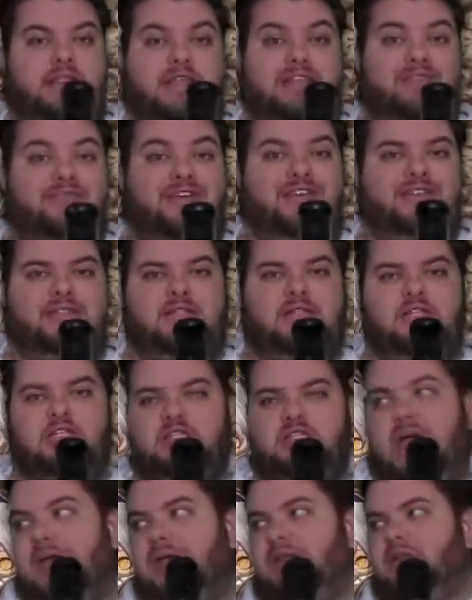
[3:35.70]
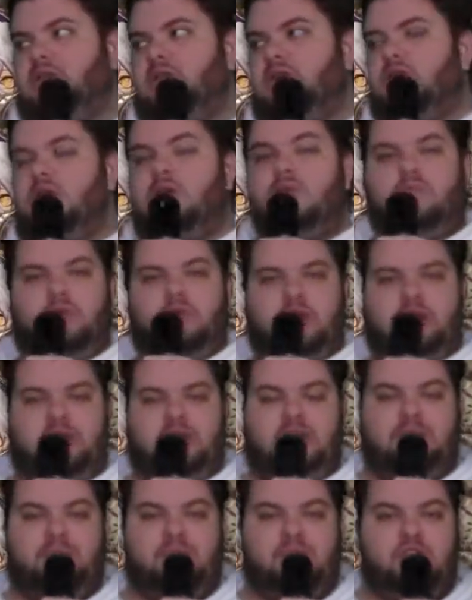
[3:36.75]
these vestiges and bringing
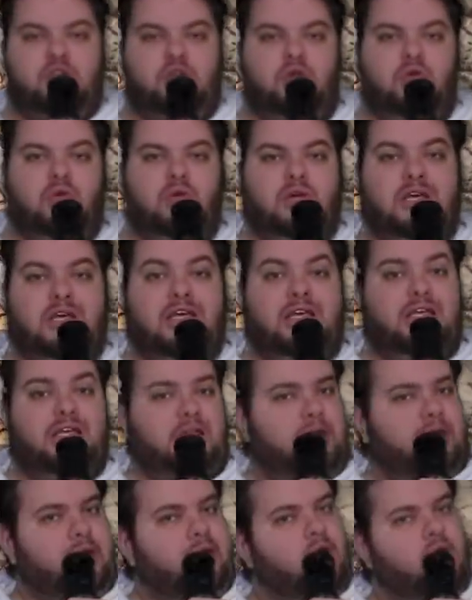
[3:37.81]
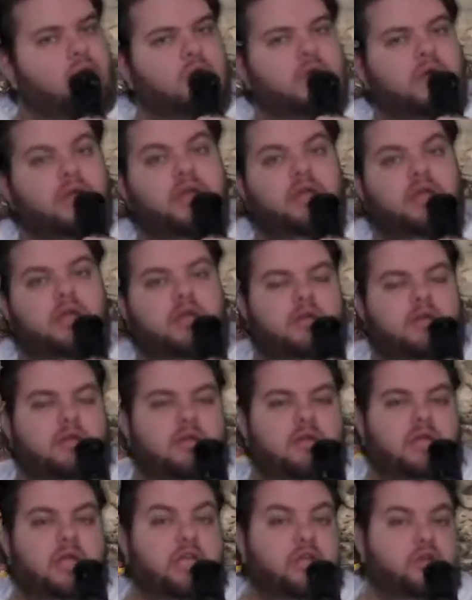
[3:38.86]
them to Neiyoh
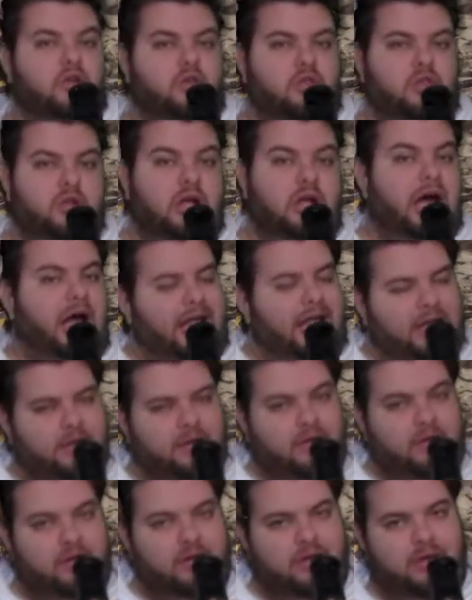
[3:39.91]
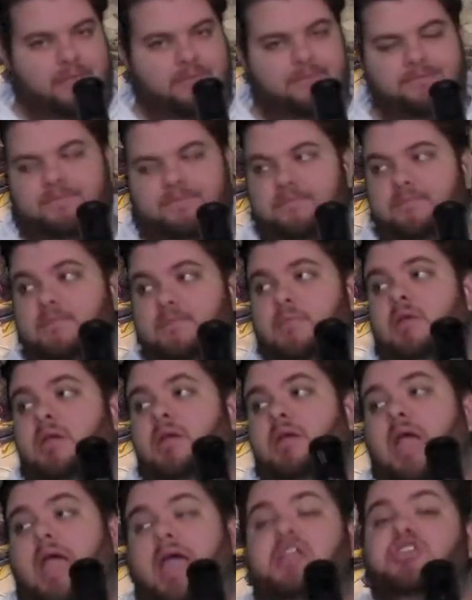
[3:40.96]
in your little hideout area,
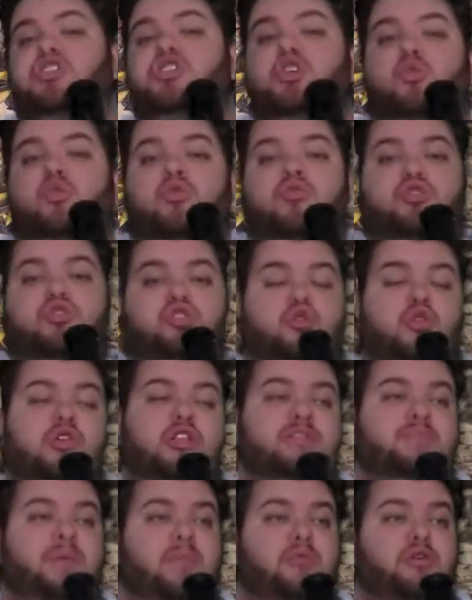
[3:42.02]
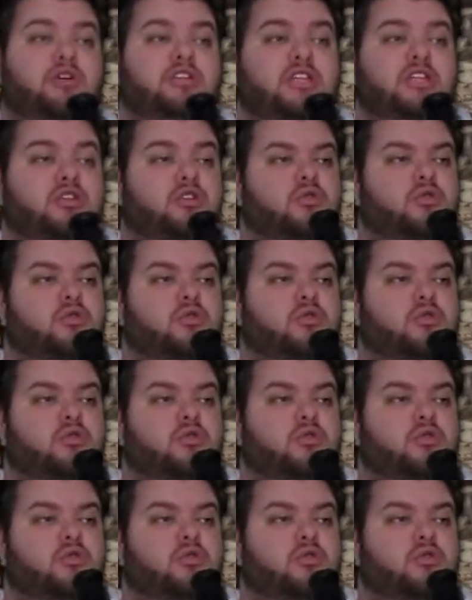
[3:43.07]
and she will restore these memories, and you